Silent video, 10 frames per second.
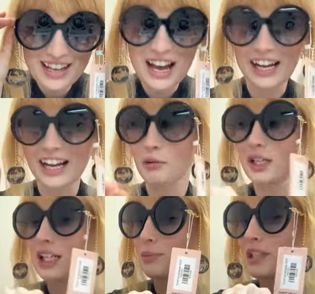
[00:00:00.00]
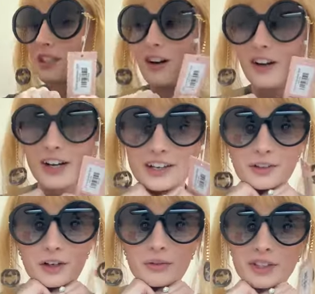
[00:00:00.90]
I kind of want to keep these on. I
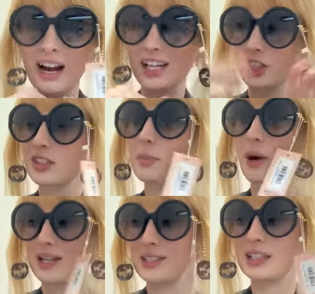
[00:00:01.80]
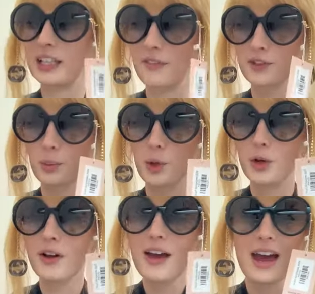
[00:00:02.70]
don't know. They're actually surprisingly
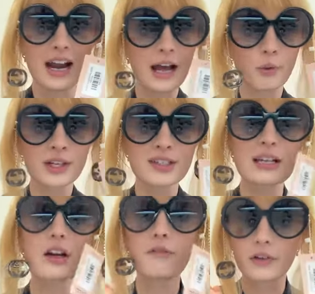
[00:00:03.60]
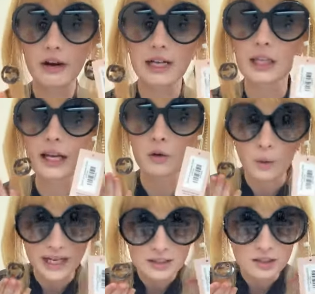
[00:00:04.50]
comfortable, and I will say they're very
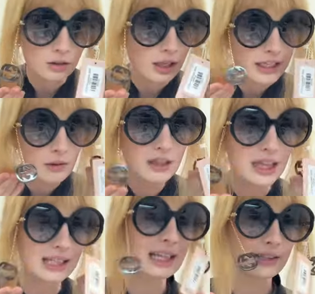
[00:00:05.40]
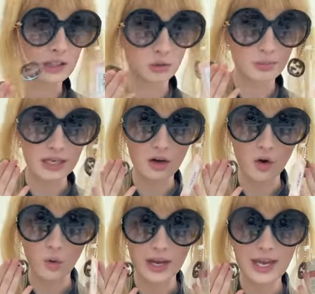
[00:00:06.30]
lightweight too. Like you would think that this would be
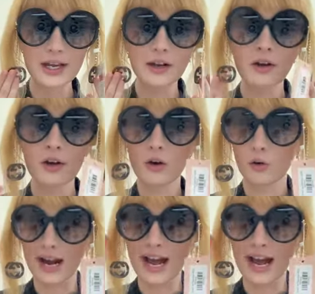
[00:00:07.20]
annoying or